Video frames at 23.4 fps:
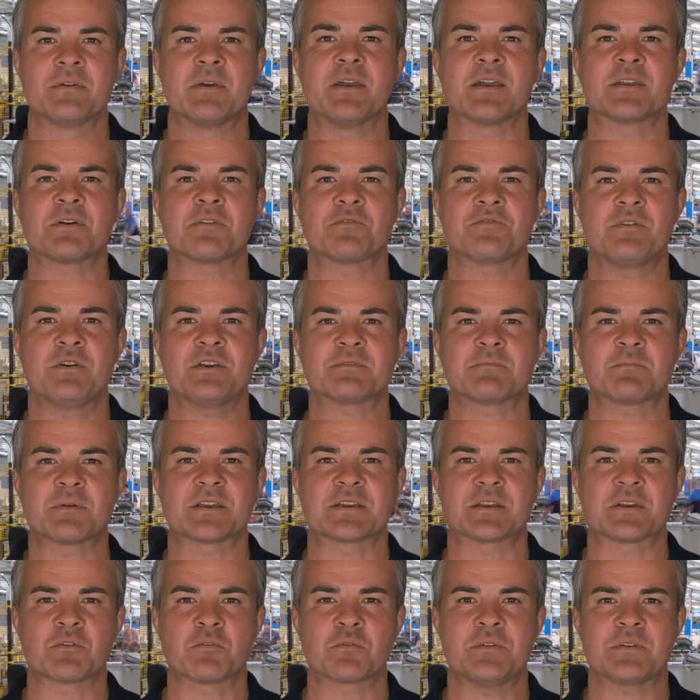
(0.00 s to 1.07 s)
In the first
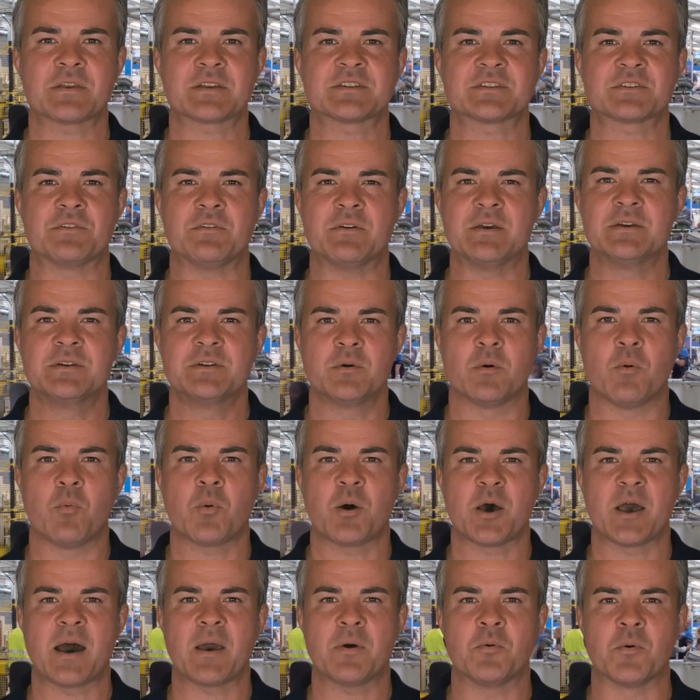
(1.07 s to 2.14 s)
video in this series,
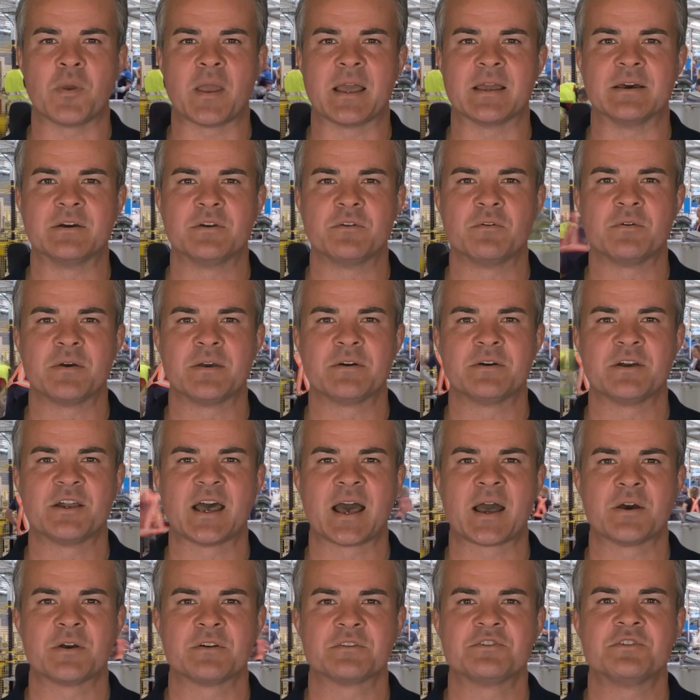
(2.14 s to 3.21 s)
we outline the unique
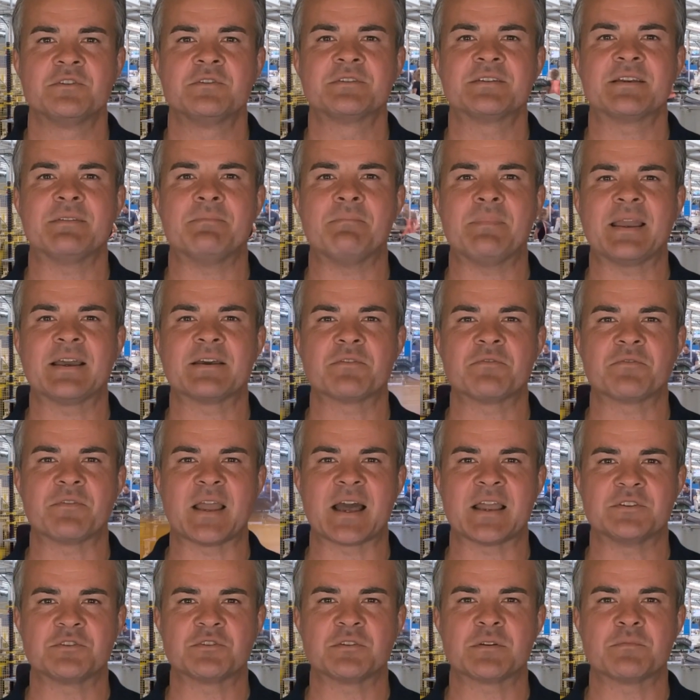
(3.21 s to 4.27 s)
challenges that
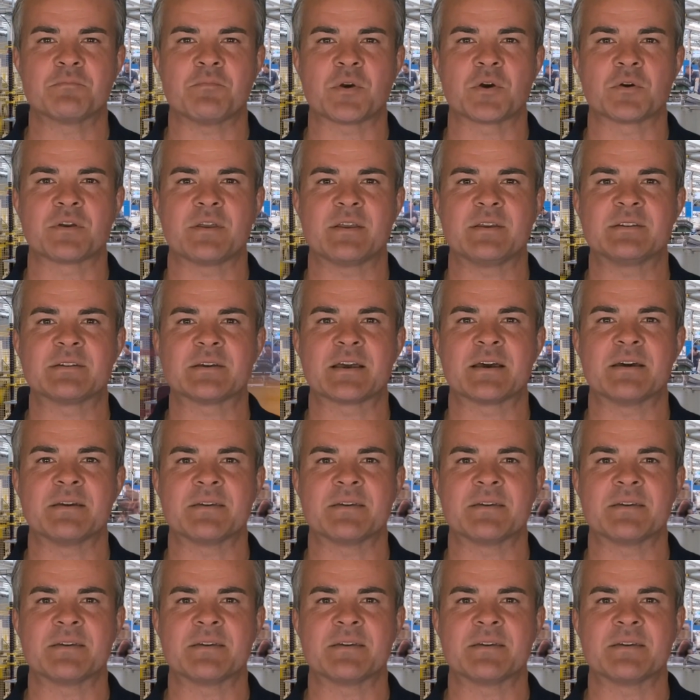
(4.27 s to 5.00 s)
manufacturing buildings